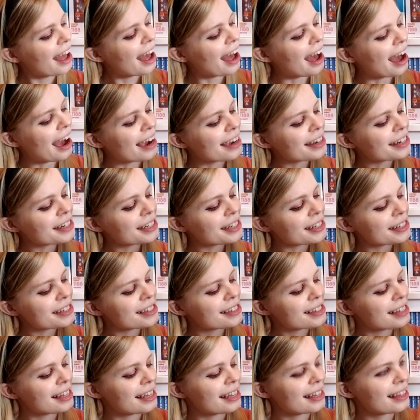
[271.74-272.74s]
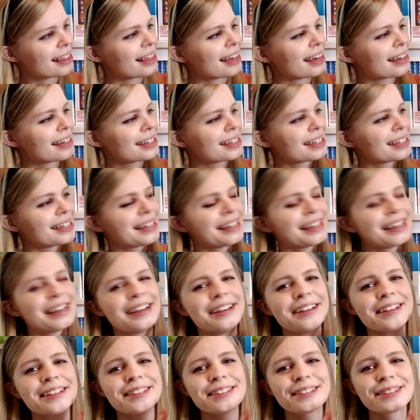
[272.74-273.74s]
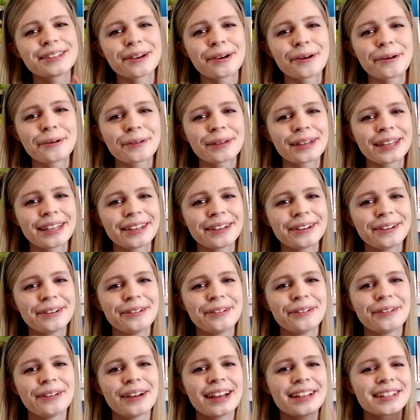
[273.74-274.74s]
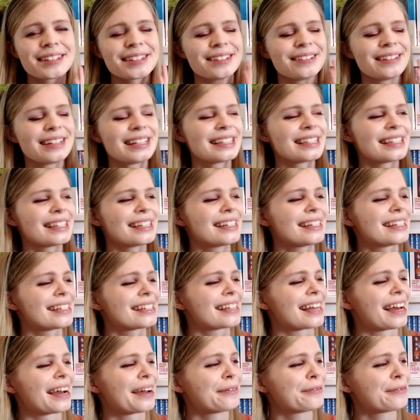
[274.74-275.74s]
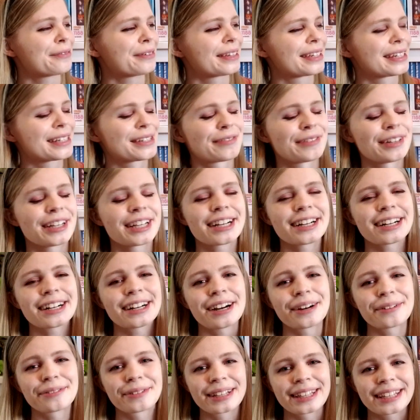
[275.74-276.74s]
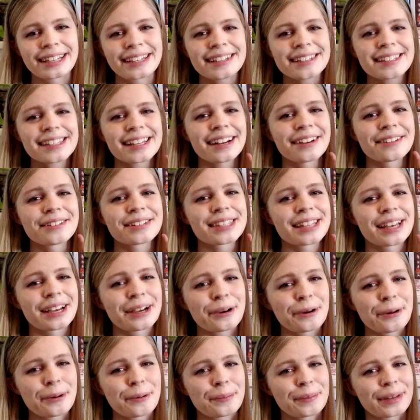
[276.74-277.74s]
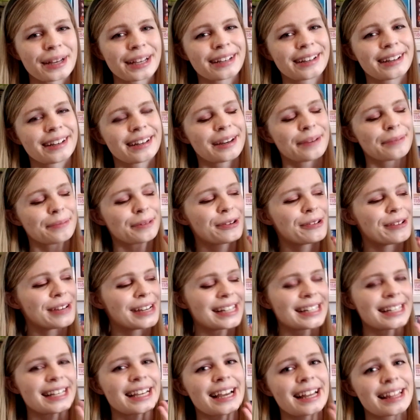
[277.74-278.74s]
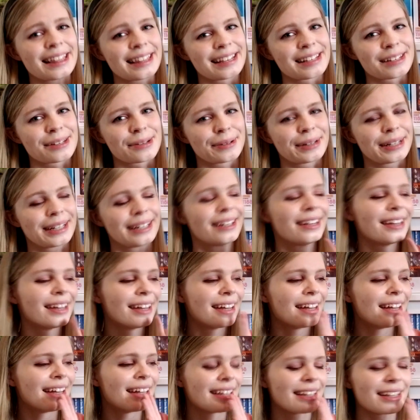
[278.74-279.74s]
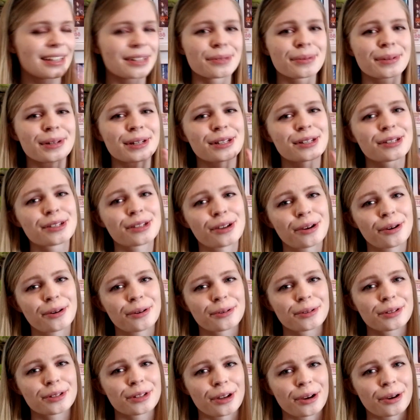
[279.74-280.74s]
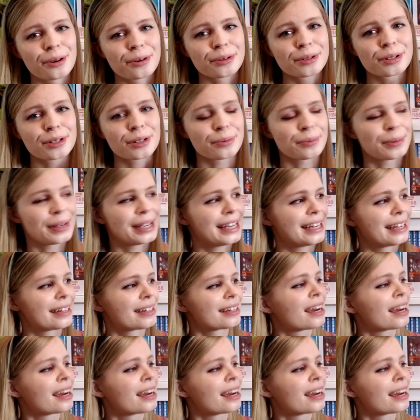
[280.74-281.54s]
I just think that she is so cute. As soon as the design for this figure got released, I was like, oh my god, I'm going to get this one. This one is so, so sweet.